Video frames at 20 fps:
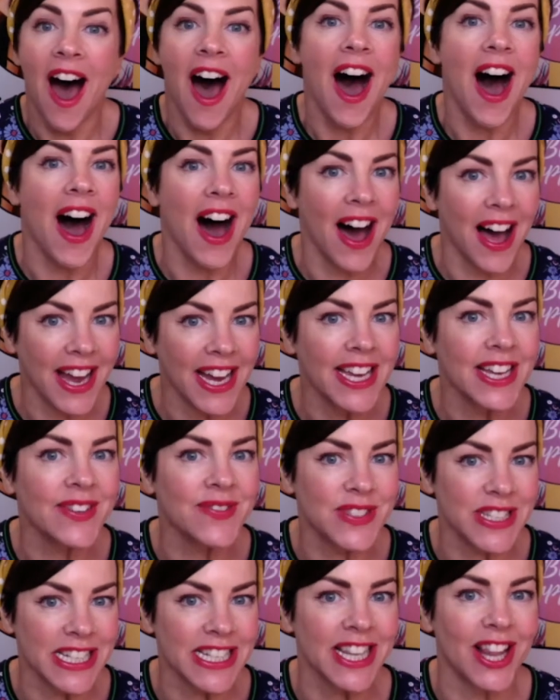I
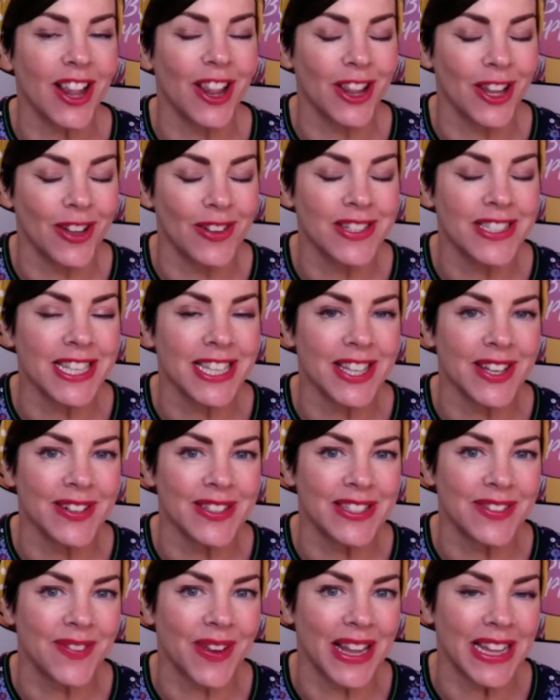have done lots and
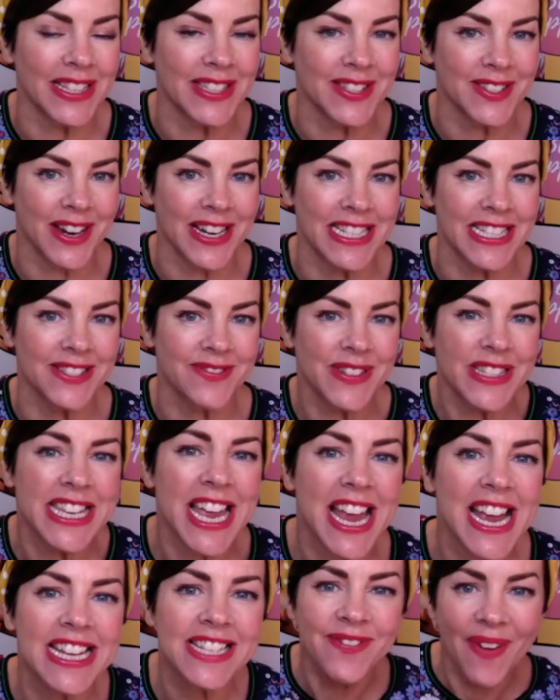lots of illustrations for
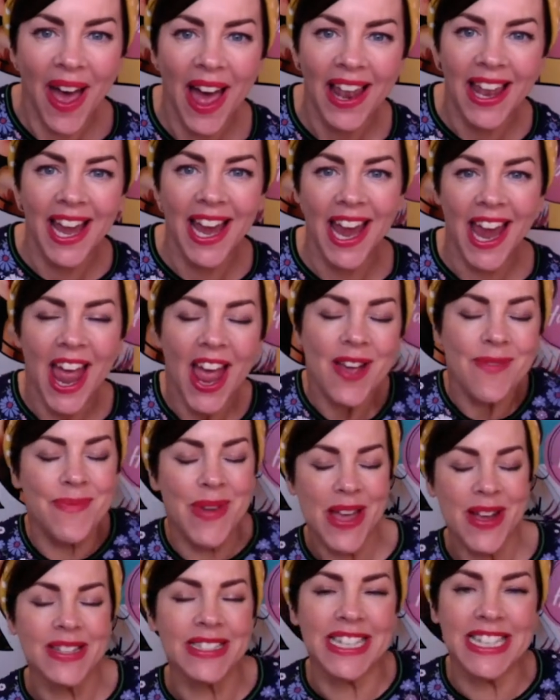Tees Valley
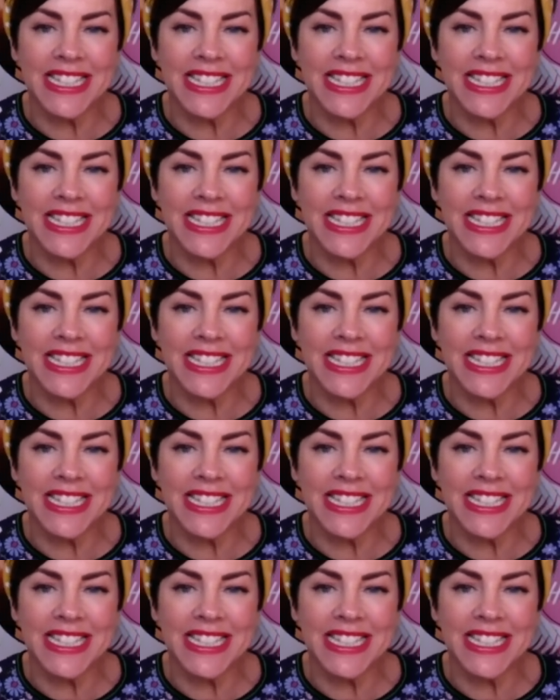Music